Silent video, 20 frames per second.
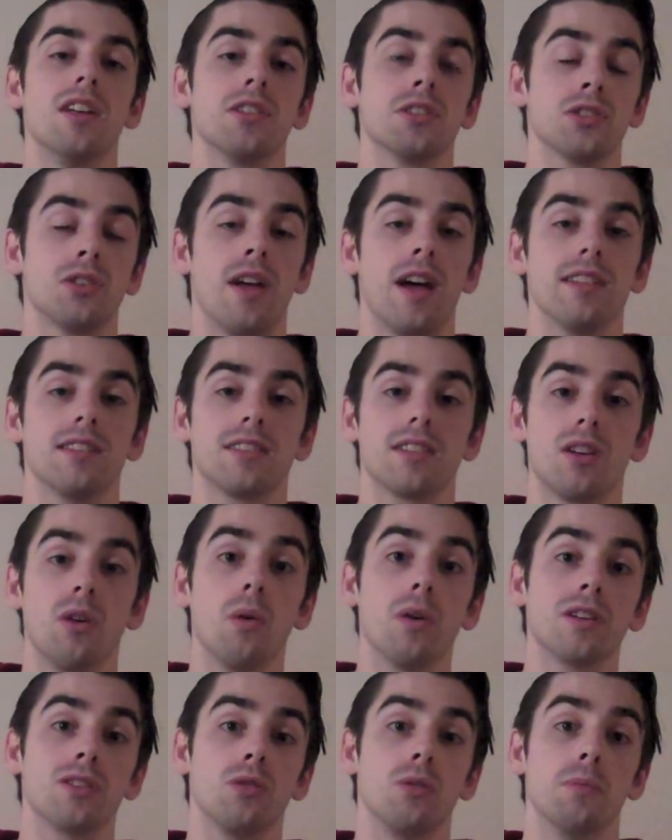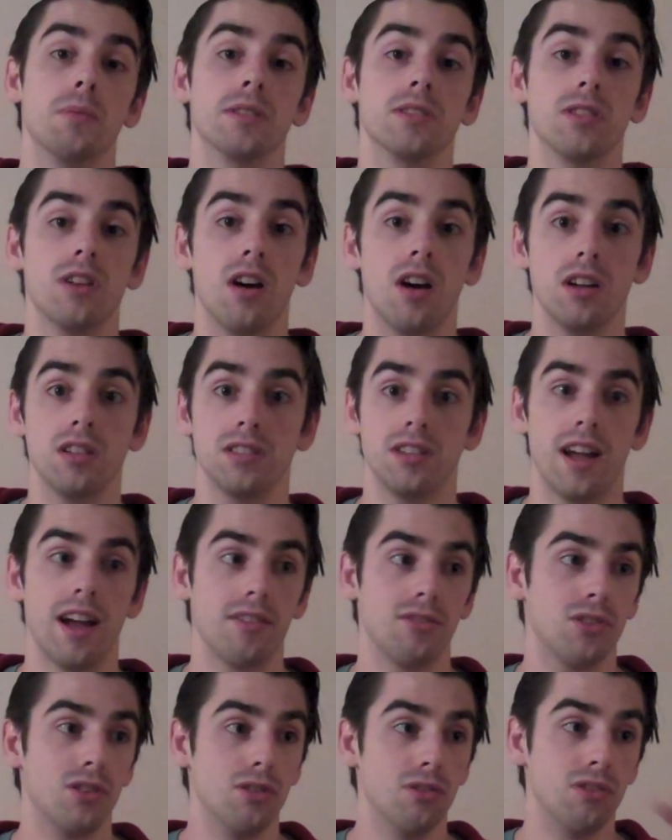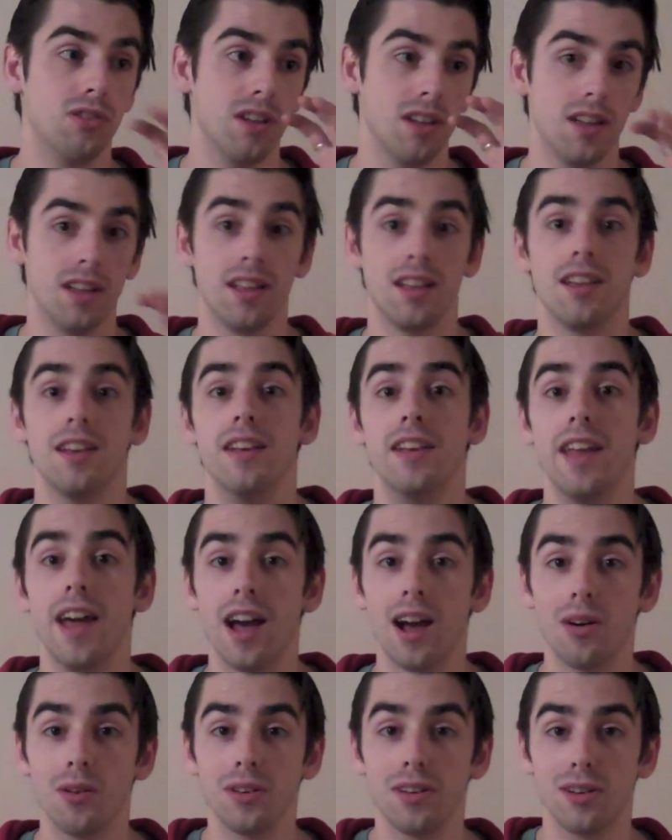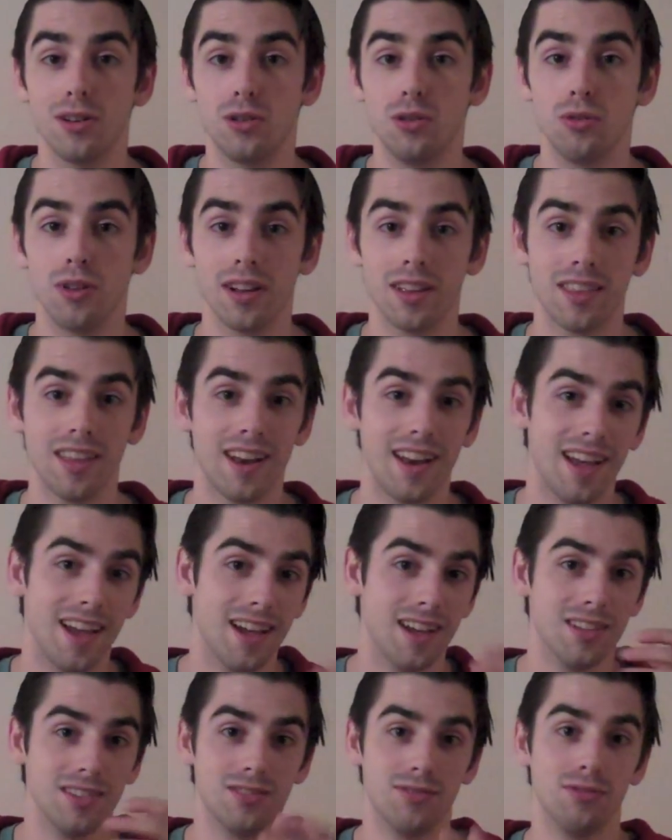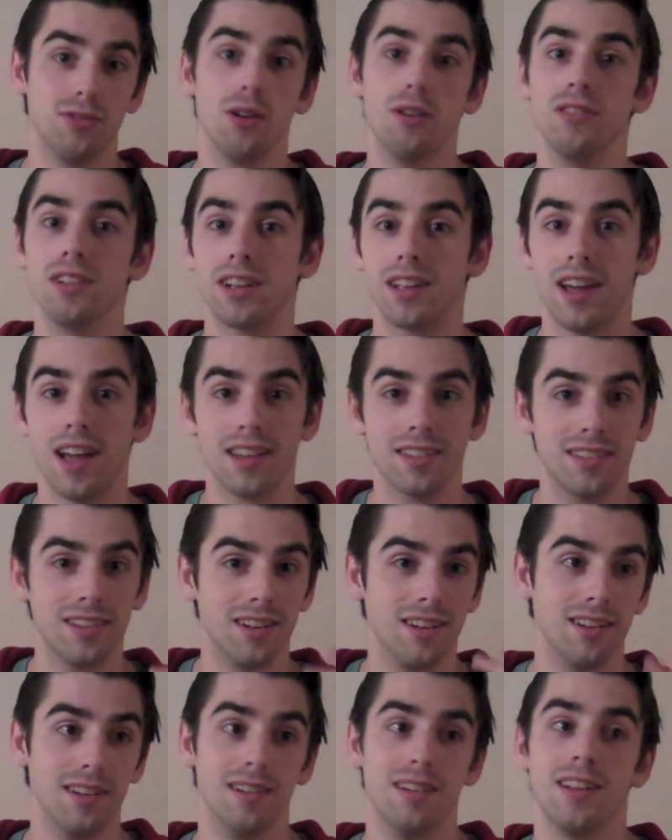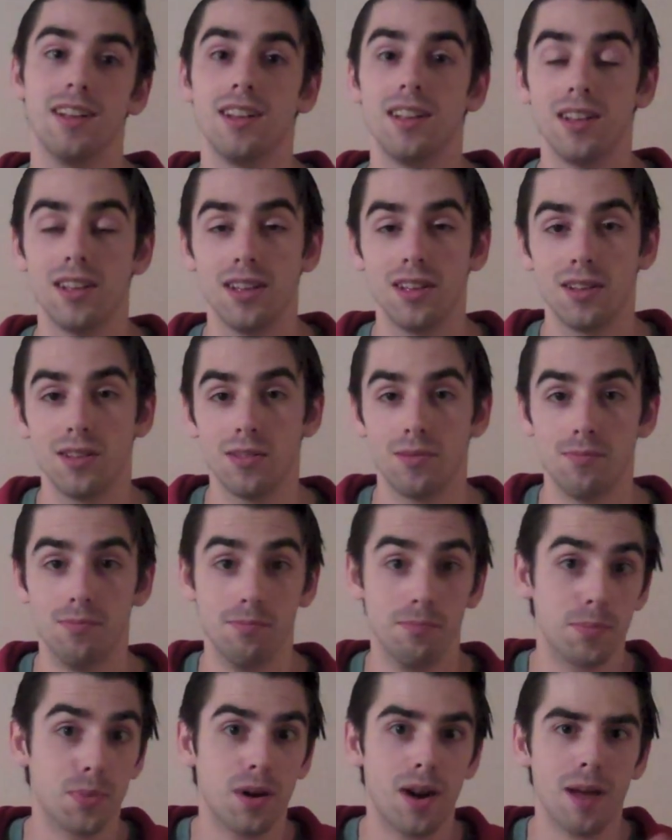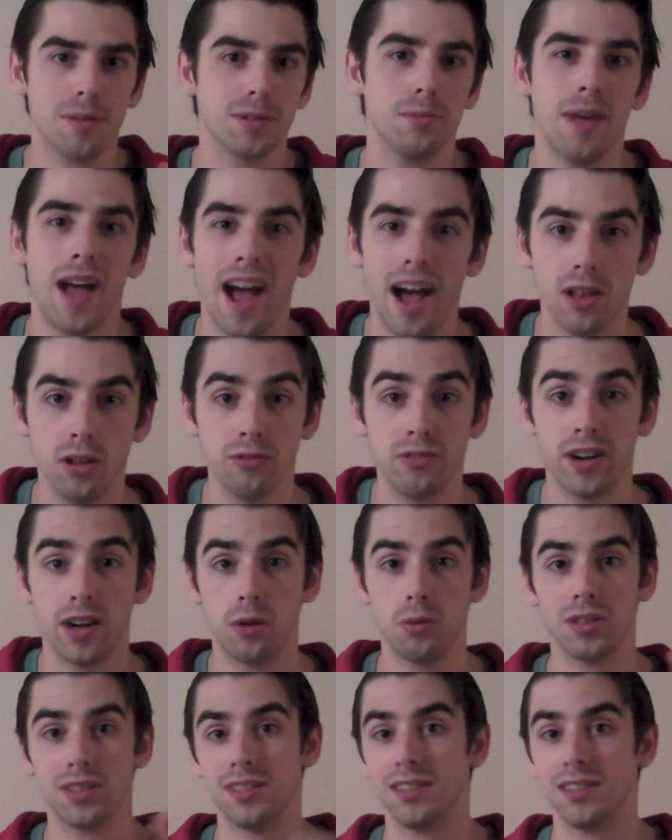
So that's going to a massage after you've downed a drink that has fulvic acid and perhaps some aloe vera, which